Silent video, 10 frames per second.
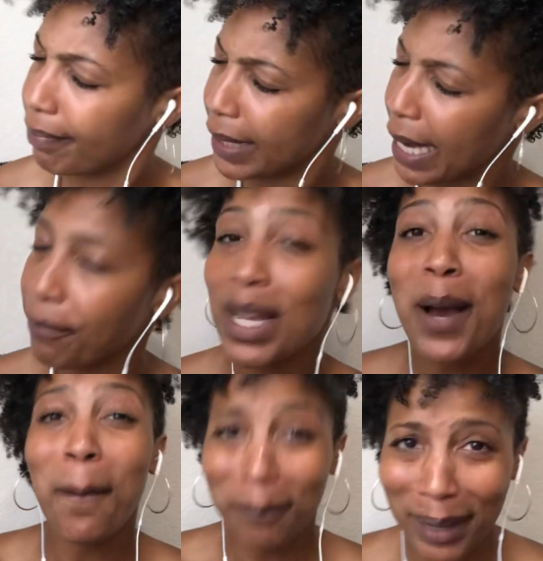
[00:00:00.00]
Yeah,
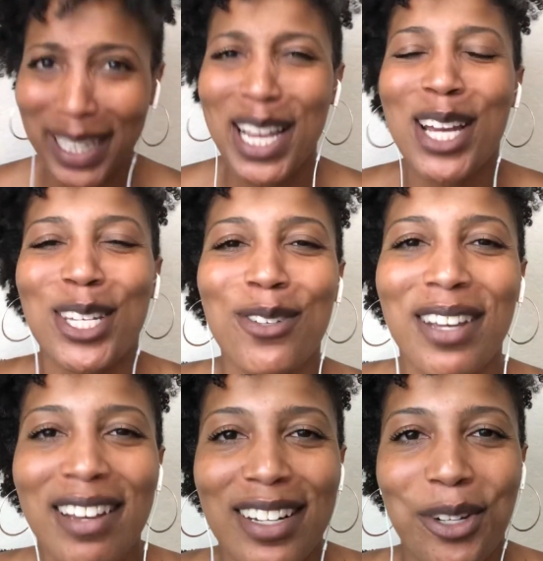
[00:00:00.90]
but you
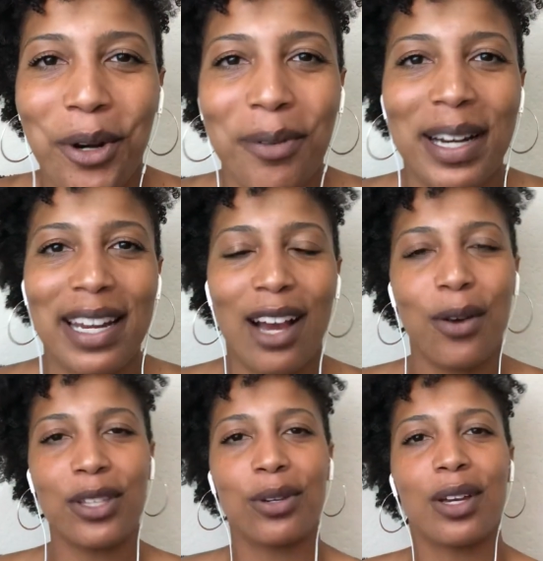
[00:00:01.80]
can get started right now.
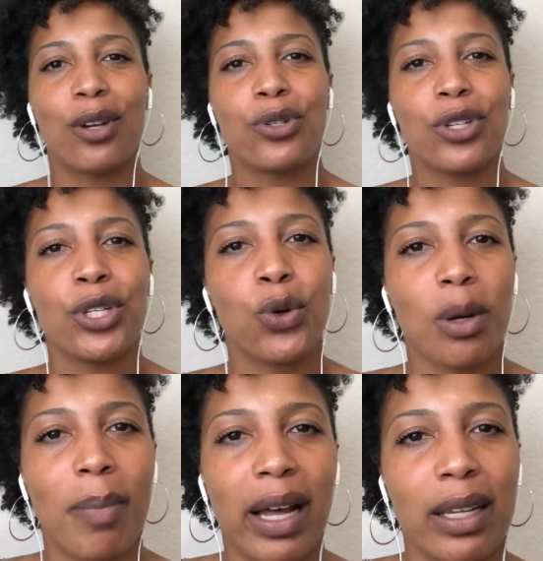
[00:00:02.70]
You can go to
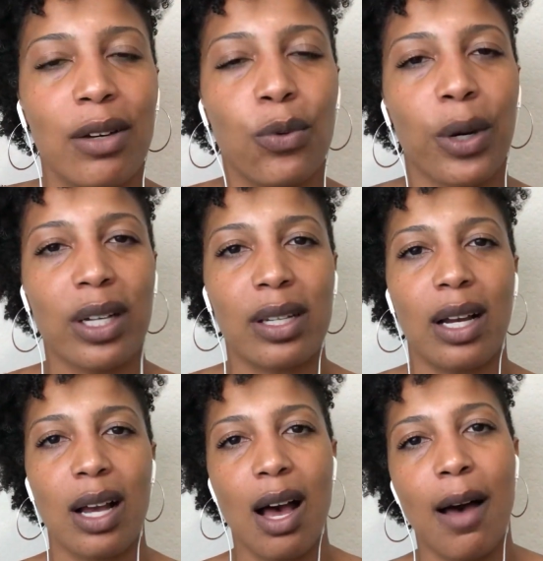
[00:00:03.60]

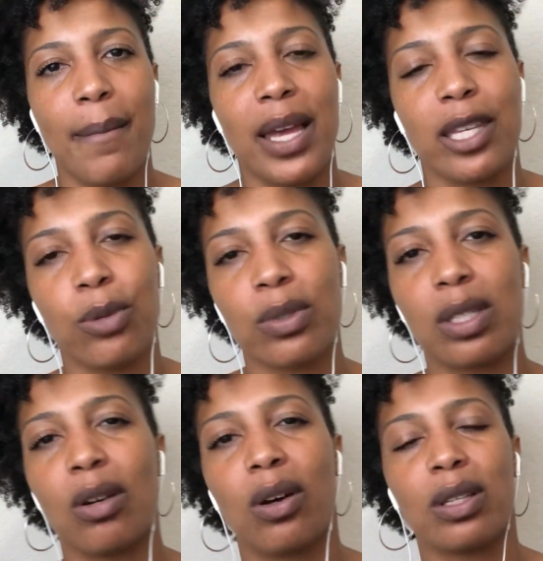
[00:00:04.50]
yourbodyofwork.com and you will
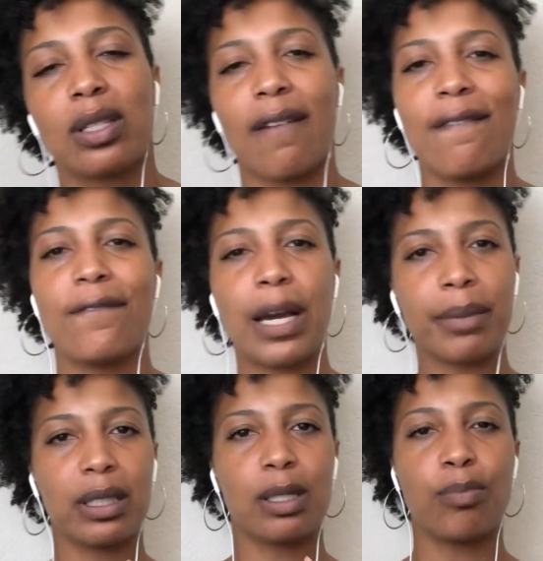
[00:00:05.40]
see all these
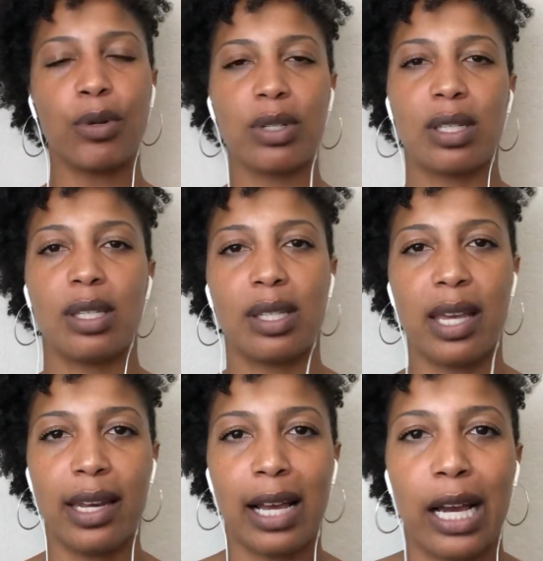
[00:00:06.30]
fabulous bonuses
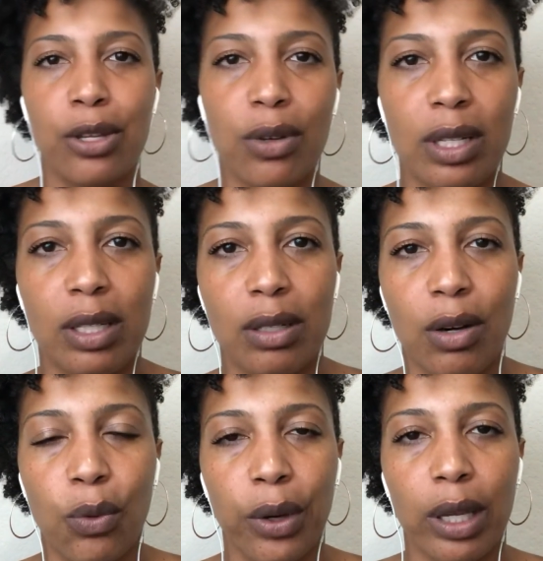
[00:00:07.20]
and how you can
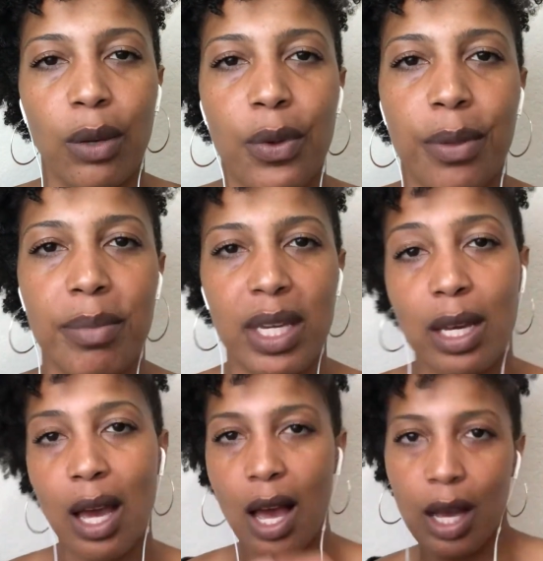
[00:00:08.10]
start working with
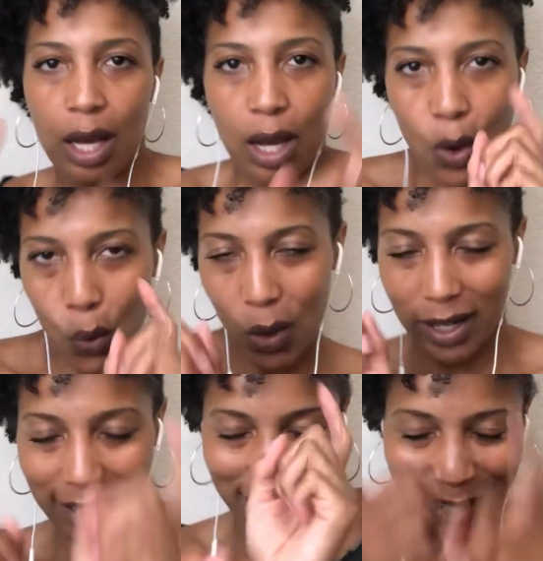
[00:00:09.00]
me
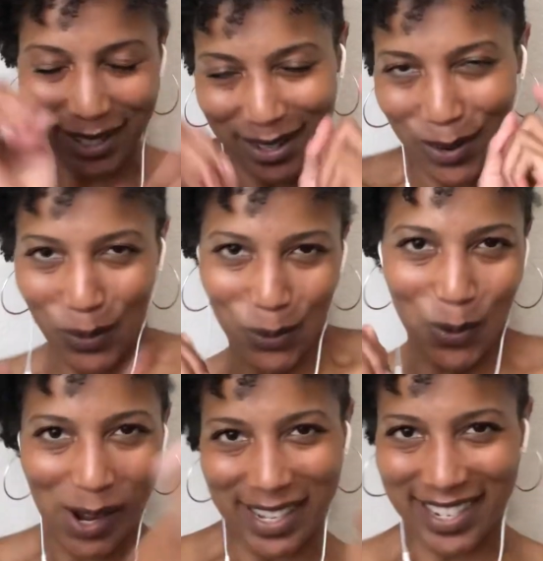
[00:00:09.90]

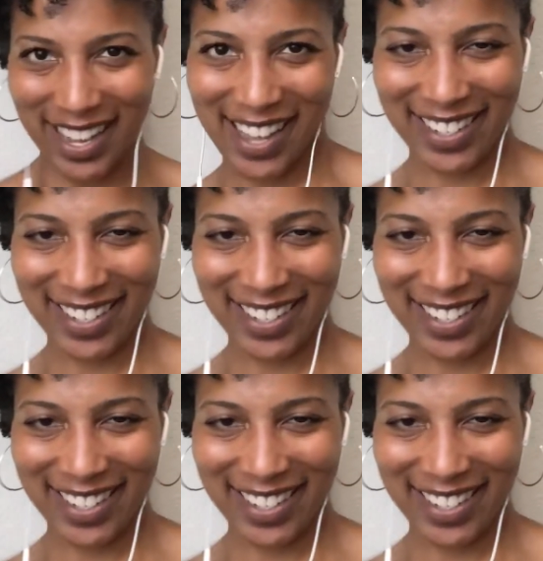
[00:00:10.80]
one-on-one